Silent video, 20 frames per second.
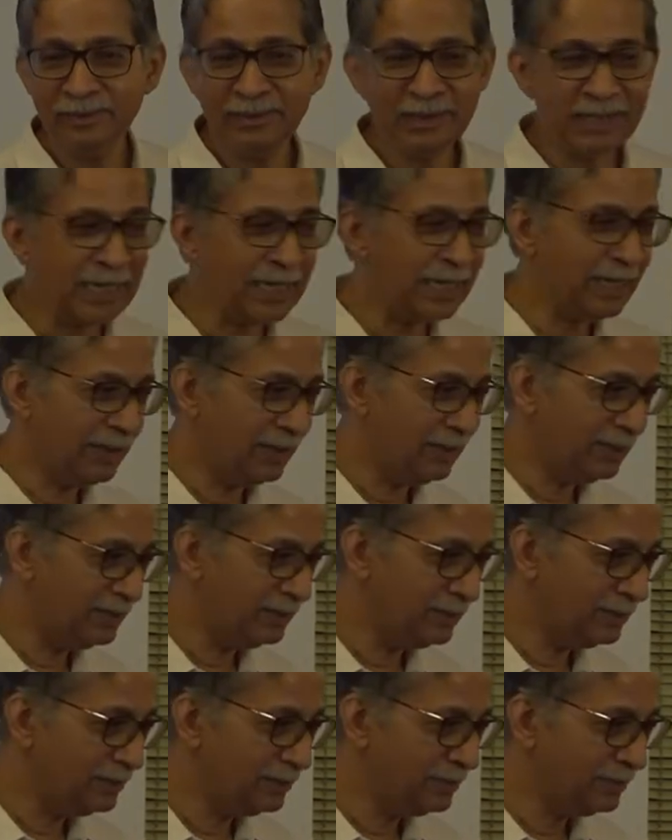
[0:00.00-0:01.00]

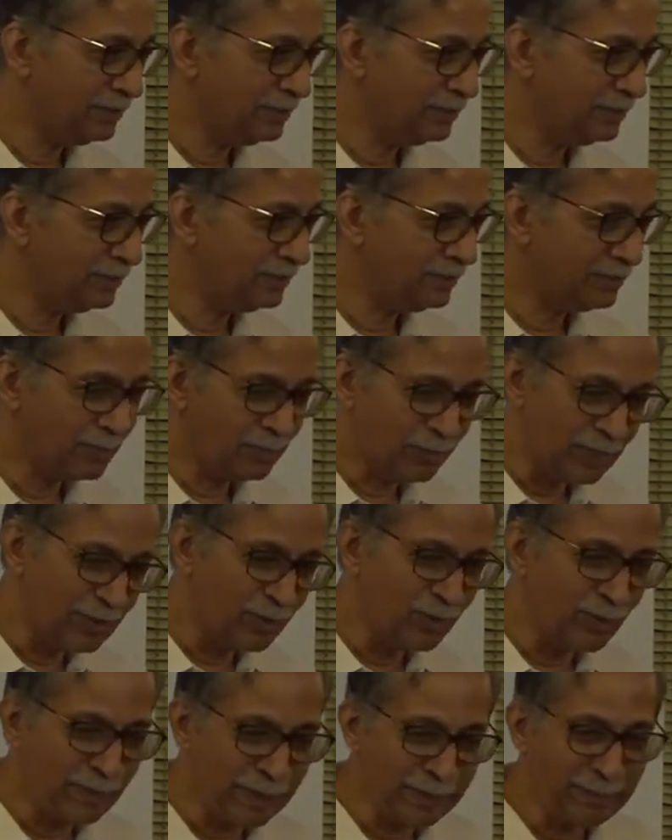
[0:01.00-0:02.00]
3. Now why
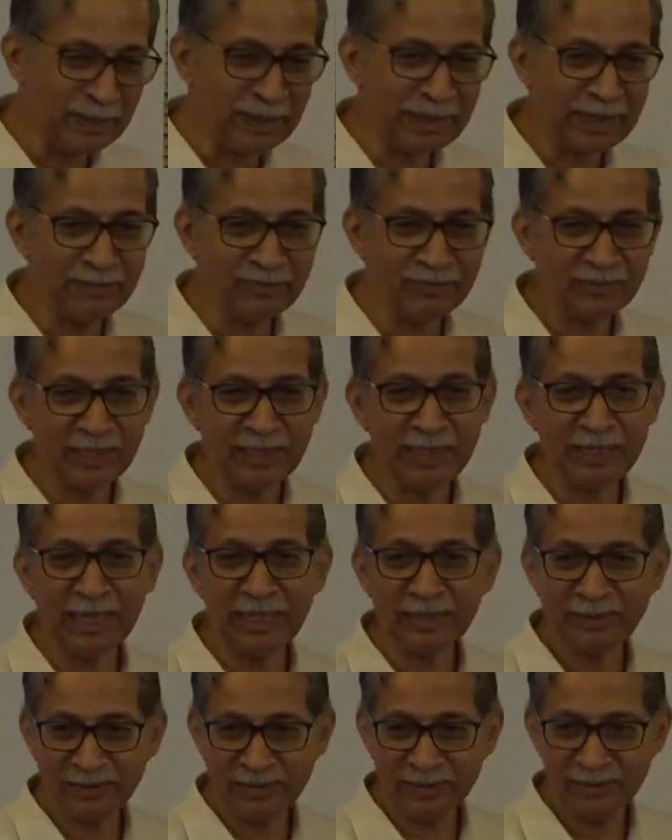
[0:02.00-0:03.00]
don't give 3
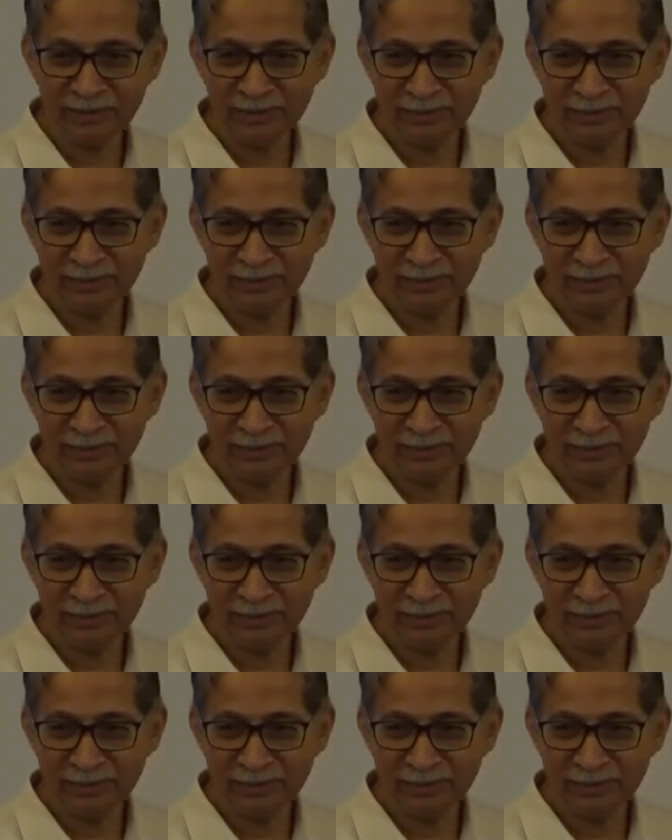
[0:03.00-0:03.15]
legs?